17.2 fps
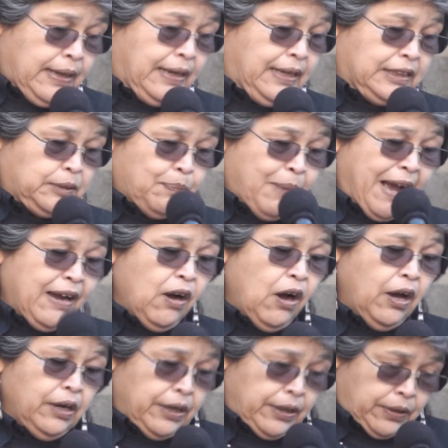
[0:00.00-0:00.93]
It is my
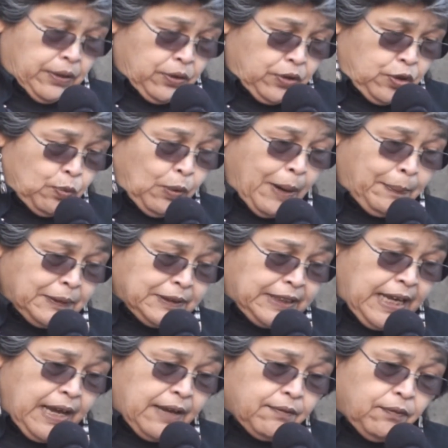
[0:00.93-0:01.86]
honor to
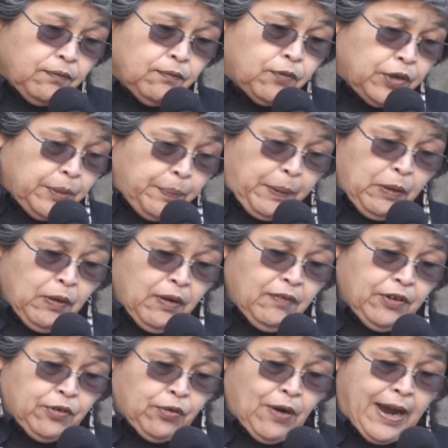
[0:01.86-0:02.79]
represent for the Pit
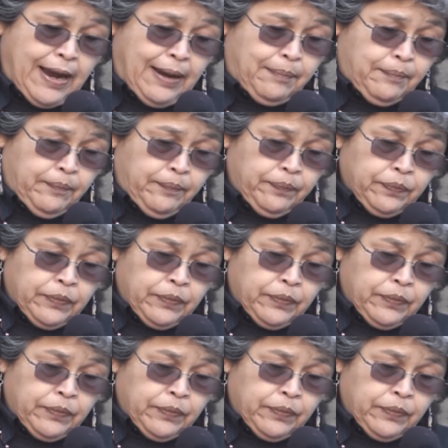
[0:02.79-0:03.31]
River Tribe.